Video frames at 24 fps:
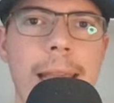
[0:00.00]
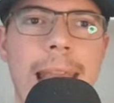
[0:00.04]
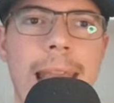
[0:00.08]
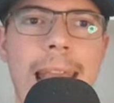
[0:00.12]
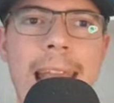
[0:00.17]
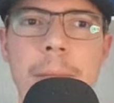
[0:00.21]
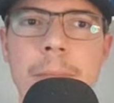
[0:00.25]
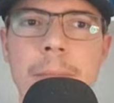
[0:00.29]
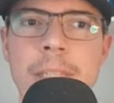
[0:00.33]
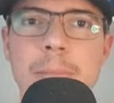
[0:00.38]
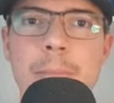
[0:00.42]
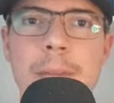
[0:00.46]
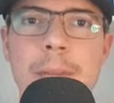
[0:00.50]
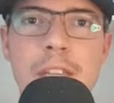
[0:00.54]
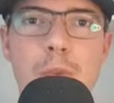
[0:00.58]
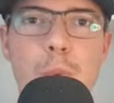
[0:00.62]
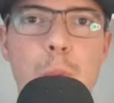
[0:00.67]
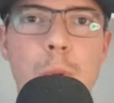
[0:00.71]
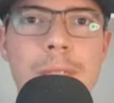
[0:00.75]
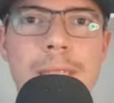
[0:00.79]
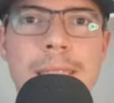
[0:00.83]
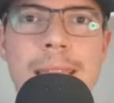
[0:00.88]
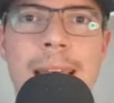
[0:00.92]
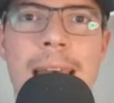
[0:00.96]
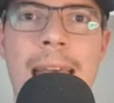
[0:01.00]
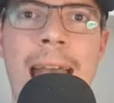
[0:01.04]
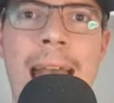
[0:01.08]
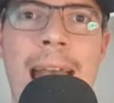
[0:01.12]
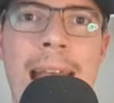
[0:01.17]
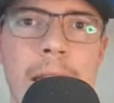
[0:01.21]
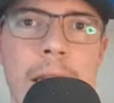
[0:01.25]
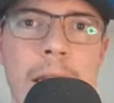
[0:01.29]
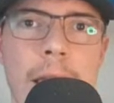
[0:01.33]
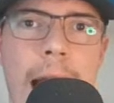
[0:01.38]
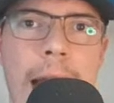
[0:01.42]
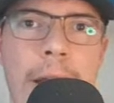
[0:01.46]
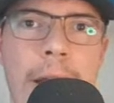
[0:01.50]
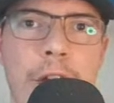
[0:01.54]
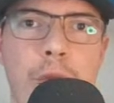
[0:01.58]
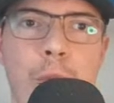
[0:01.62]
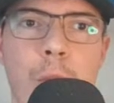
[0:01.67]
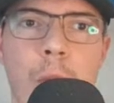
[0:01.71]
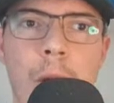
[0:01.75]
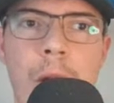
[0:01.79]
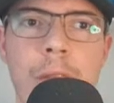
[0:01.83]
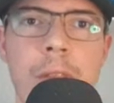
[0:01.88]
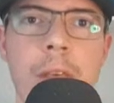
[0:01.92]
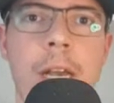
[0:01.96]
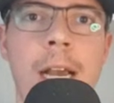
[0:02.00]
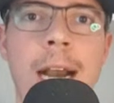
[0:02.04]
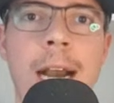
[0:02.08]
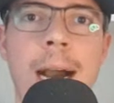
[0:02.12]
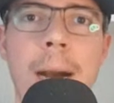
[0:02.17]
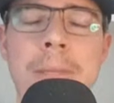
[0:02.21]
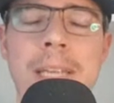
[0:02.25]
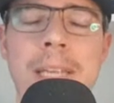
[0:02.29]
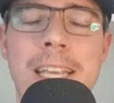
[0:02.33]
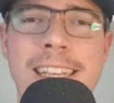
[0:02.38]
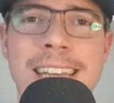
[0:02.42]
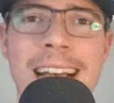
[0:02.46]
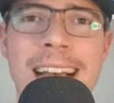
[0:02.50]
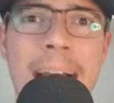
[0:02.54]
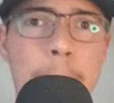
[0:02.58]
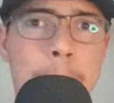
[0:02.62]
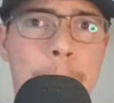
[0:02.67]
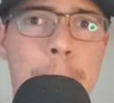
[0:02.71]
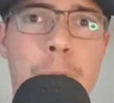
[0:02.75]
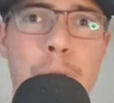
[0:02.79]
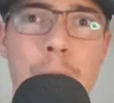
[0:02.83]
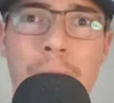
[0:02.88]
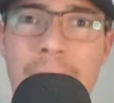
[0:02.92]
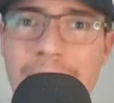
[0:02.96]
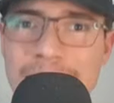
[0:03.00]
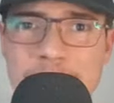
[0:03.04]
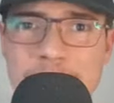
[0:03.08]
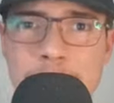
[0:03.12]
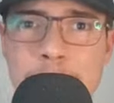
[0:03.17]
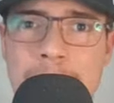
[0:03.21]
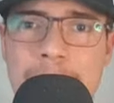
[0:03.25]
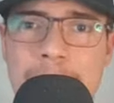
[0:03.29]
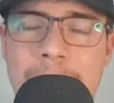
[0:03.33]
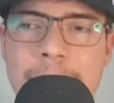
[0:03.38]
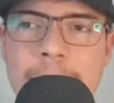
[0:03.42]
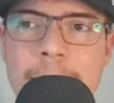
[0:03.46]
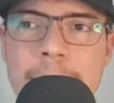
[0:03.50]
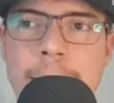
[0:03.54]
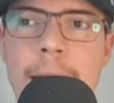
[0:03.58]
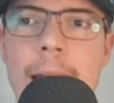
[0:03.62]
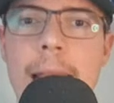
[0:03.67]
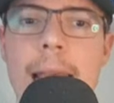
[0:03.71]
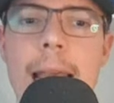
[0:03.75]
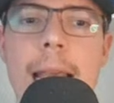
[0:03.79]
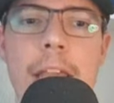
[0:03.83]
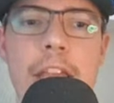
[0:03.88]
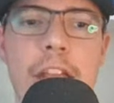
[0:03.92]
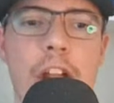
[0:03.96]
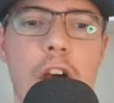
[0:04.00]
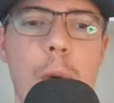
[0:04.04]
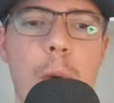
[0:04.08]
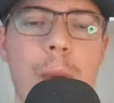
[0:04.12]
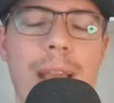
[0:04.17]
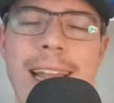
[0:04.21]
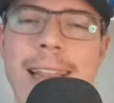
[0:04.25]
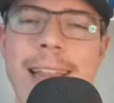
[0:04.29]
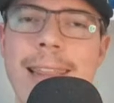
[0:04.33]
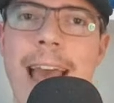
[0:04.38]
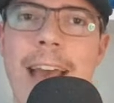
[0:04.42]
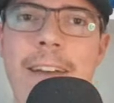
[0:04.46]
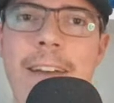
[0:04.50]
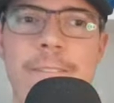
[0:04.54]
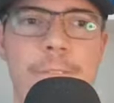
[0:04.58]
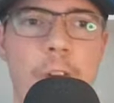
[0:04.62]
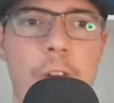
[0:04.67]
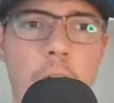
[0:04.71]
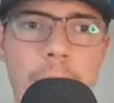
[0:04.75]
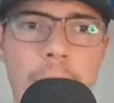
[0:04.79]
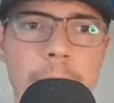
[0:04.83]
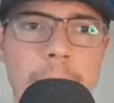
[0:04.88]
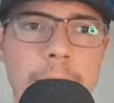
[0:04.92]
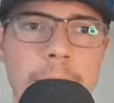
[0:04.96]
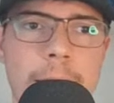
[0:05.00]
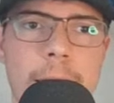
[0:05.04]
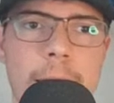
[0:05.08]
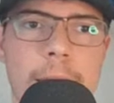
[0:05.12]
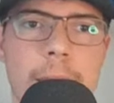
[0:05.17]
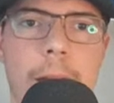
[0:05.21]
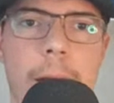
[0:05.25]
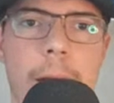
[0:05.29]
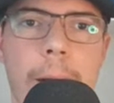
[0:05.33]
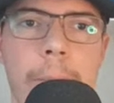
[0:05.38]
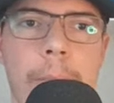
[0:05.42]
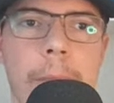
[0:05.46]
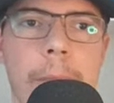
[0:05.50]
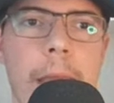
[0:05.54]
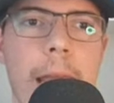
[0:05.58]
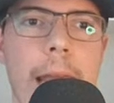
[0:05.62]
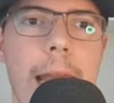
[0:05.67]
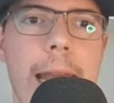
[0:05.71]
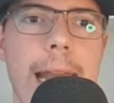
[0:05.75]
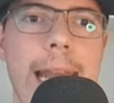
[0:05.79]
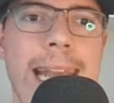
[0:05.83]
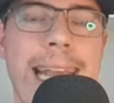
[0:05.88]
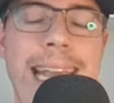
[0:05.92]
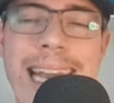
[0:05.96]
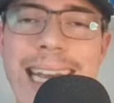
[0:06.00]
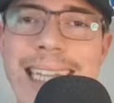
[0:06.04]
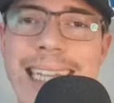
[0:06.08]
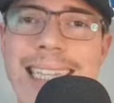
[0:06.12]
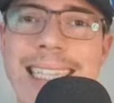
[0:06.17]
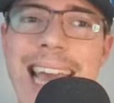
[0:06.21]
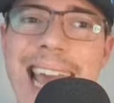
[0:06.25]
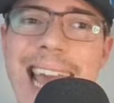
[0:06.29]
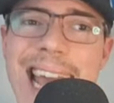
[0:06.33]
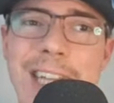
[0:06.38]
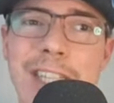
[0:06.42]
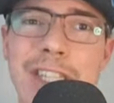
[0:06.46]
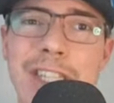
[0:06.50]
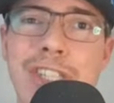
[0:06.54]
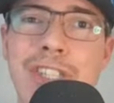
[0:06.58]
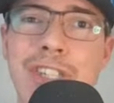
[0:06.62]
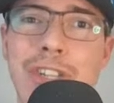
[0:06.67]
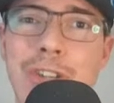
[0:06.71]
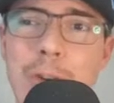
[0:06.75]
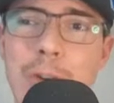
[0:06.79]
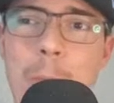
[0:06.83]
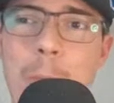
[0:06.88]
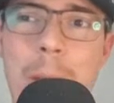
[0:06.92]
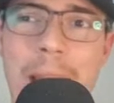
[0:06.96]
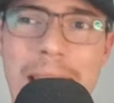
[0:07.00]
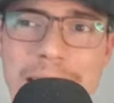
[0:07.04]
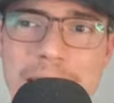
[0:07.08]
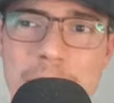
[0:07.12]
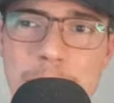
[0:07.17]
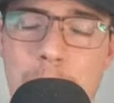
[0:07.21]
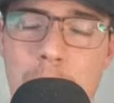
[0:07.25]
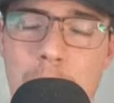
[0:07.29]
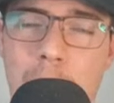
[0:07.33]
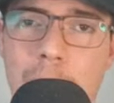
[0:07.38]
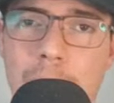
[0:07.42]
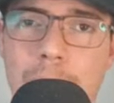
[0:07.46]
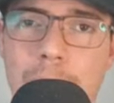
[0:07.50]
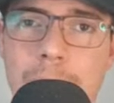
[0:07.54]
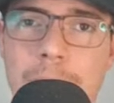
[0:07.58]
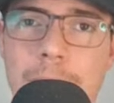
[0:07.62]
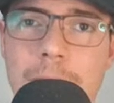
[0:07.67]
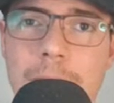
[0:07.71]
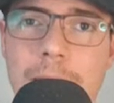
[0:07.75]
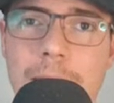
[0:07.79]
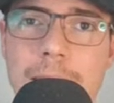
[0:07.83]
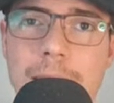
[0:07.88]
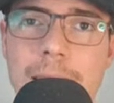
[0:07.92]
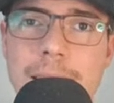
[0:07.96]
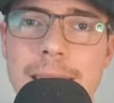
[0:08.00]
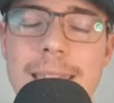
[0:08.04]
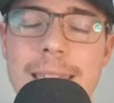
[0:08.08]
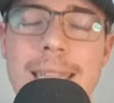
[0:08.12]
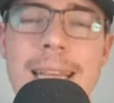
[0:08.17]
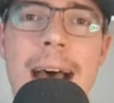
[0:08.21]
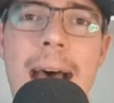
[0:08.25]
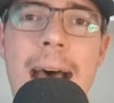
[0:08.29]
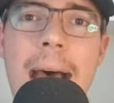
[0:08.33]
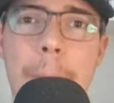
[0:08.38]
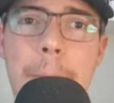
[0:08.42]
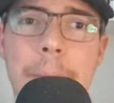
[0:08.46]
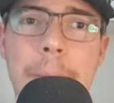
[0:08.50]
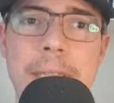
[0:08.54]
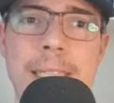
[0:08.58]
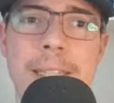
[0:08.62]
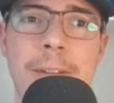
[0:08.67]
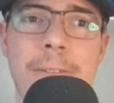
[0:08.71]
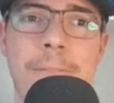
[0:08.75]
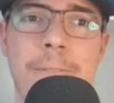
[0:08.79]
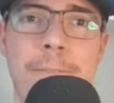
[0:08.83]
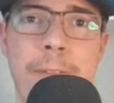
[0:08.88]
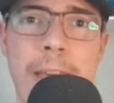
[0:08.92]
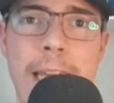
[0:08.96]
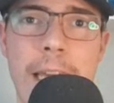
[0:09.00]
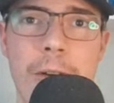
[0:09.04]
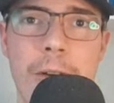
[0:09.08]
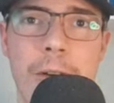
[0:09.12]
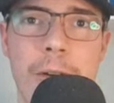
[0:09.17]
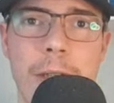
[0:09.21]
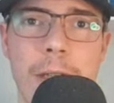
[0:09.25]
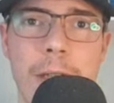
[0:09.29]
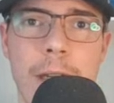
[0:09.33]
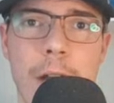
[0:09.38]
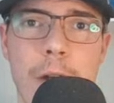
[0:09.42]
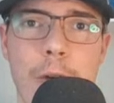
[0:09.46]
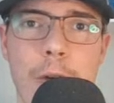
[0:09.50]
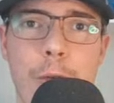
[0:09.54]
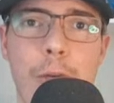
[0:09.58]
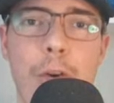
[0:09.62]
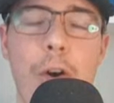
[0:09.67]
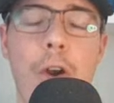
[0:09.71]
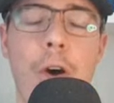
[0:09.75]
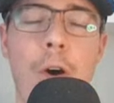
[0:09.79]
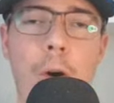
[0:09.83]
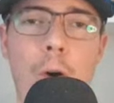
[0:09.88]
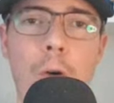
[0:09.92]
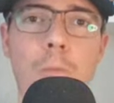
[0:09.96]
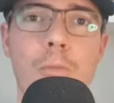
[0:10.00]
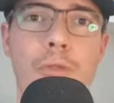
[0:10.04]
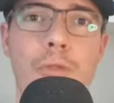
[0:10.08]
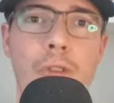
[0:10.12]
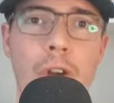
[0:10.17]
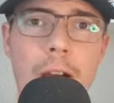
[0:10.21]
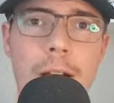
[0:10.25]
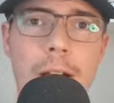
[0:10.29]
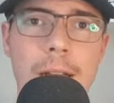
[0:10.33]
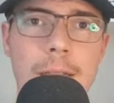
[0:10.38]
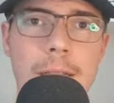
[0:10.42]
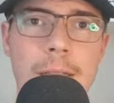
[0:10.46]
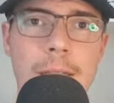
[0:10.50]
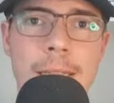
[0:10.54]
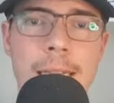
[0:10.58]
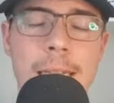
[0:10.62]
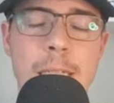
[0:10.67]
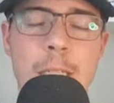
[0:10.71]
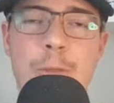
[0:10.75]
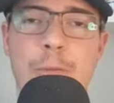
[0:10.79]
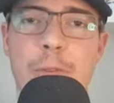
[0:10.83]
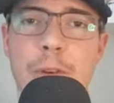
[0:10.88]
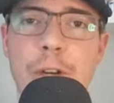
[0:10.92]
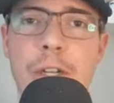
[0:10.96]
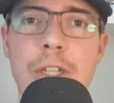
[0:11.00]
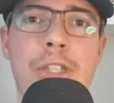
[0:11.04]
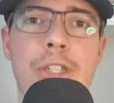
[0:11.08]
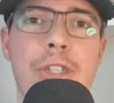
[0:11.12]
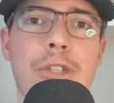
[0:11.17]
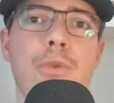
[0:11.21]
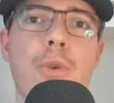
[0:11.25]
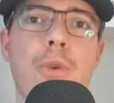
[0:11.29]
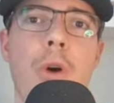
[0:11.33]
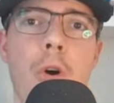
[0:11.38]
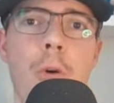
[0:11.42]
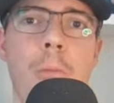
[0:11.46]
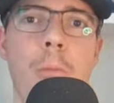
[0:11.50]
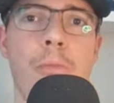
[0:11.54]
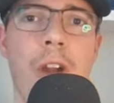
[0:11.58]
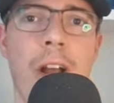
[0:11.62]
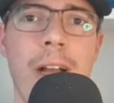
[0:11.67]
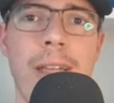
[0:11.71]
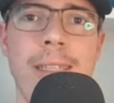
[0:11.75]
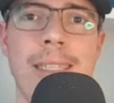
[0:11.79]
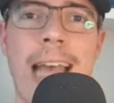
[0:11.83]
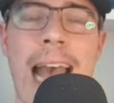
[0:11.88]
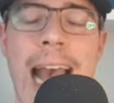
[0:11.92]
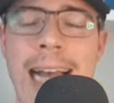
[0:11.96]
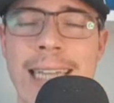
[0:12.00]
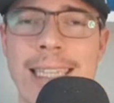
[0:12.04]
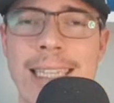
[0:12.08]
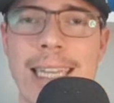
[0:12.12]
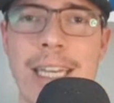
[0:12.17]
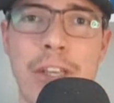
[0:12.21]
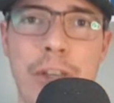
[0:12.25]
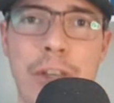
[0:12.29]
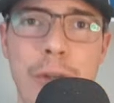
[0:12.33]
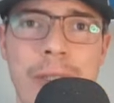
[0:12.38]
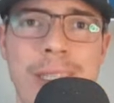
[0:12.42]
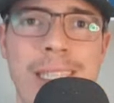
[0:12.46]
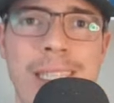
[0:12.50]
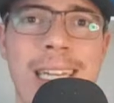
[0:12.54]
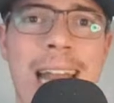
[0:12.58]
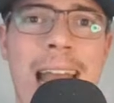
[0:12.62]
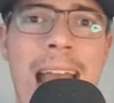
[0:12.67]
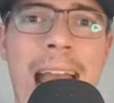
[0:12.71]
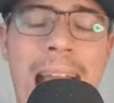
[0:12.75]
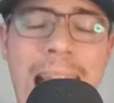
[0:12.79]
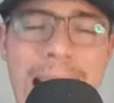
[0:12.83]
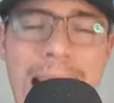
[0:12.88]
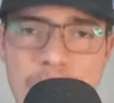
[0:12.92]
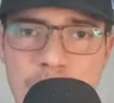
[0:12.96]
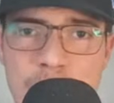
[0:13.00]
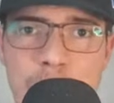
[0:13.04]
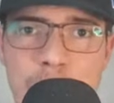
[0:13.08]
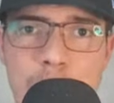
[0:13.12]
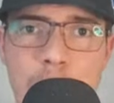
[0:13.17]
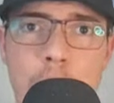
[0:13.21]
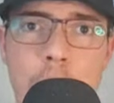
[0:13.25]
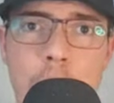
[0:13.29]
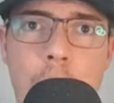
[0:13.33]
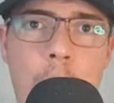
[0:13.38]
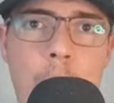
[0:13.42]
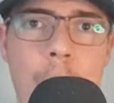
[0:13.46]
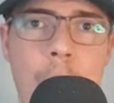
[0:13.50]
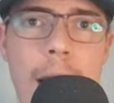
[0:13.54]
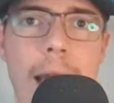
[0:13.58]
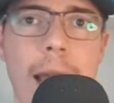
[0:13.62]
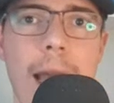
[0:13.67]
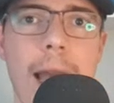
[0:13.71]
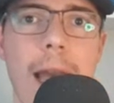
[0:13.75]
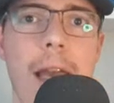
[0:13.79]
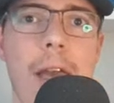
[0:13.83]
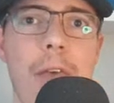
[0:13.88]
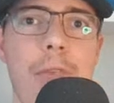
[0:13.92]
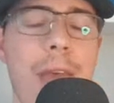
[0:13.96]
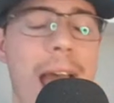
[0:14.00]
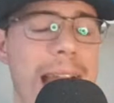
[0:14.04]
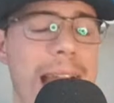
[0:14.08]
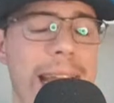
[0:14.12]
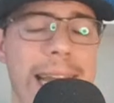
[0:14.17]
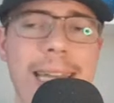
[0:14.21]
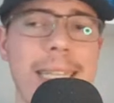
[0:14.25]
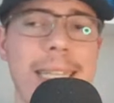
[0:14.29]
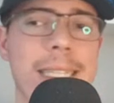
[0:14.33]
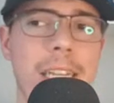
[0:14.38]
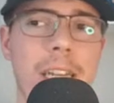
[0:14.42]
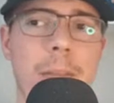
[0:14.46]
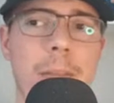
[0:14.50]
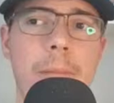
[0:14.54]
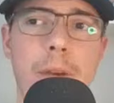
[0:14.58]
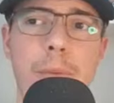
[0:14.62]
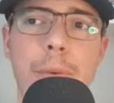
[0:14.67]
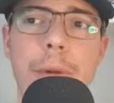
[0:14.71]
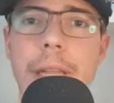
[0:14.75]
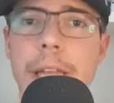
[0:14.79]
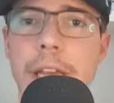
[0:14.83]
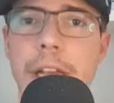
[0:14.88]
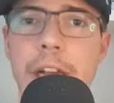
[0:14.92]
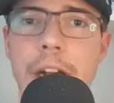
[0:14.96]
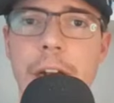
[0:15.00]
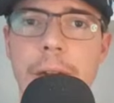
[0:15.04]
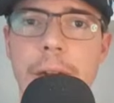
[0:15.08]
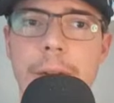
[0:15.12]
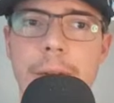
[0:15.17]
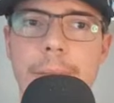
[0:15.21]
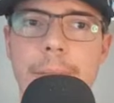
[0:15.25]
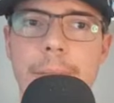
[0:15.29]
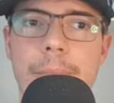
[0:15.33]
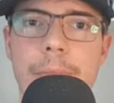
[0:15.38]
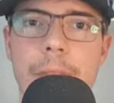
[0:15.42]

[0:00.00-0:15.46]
Cam Smith was the headliner, one of the Cubs' top prospects, in that farm system. He takes two baseballs to the opposite field for home runs, and his first two home runs as a Houston Astro. That kid's going to be really good.